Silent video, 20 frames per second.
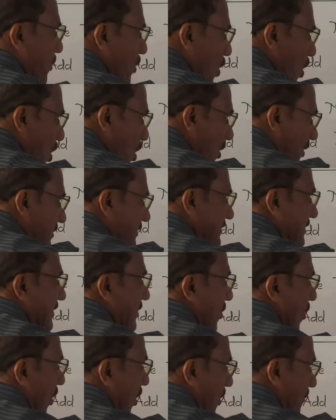blocks
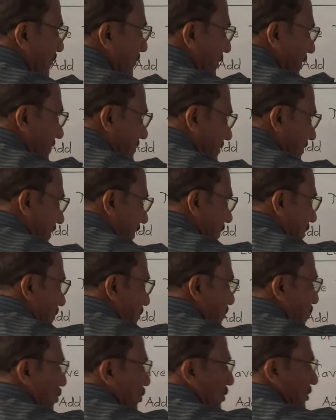of this
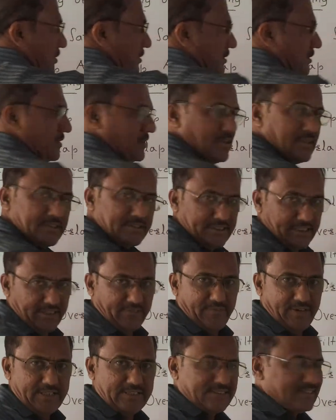input
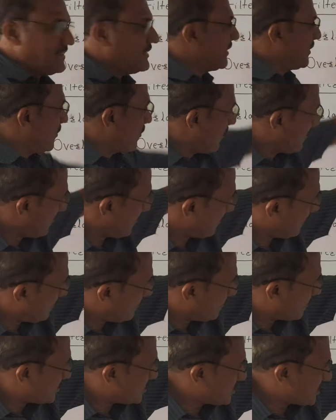sequence,
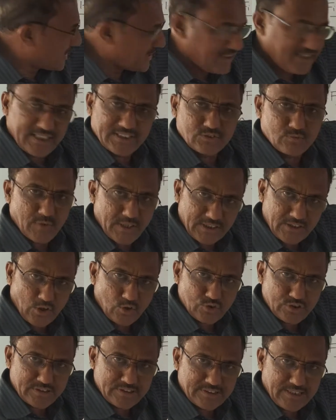which contains 1000